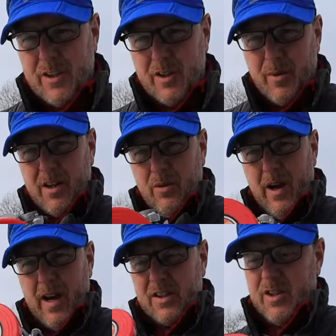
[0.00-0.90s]
This is my
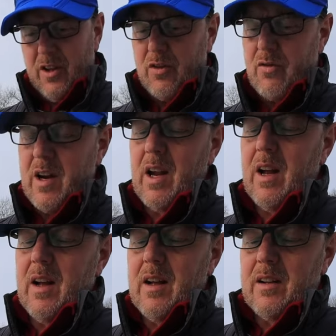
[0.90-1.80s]
little X-T3
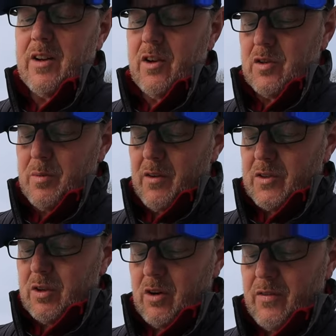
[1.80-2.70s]
that I use for my
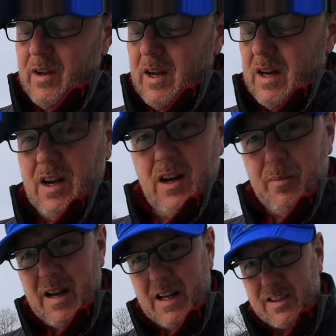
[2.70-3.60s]
photography. Uh,
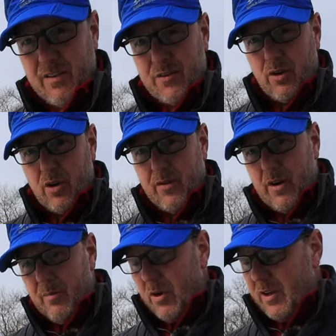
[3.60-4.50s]
I'm a landscape photographer,
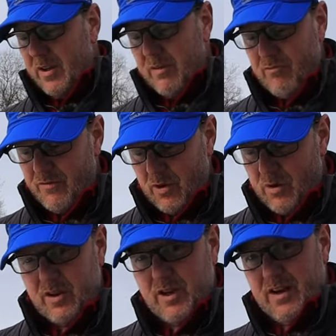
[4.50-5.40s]
I'm not a
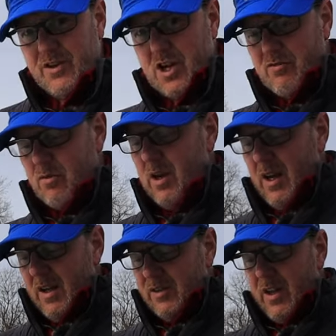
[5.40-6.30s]
reviewer in general.
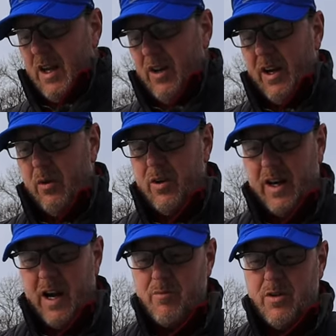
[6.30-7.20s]
So yeah, you get all your
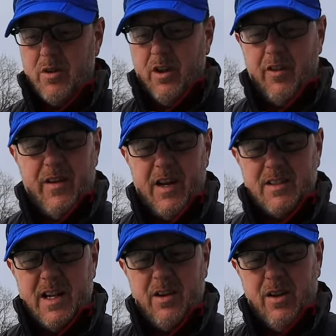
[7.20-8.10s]
camera and you've got your
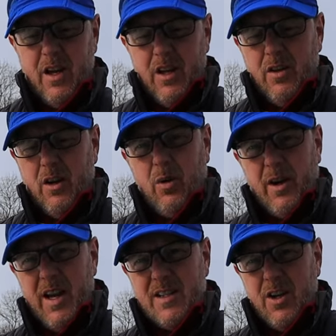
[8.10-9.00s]
fingers out. You can
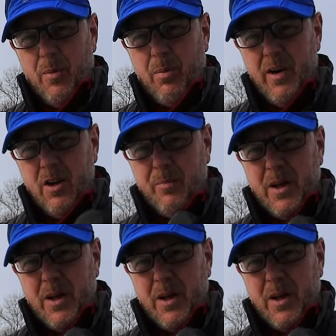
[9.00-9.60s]
quite easily operate your